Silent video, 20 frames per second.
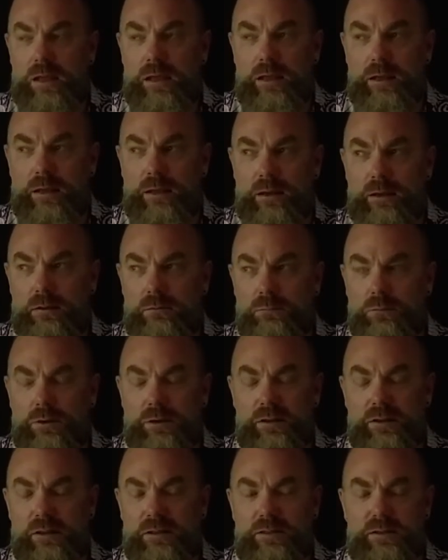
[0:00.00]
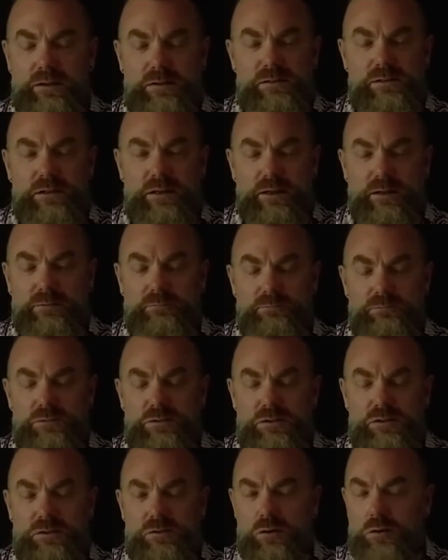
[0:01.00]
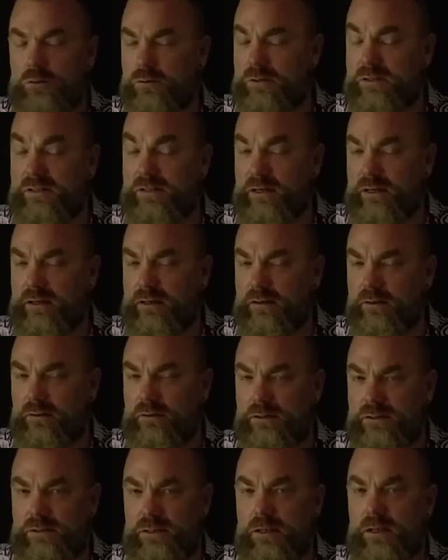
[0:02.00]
And one of the things that I'm just noticing here is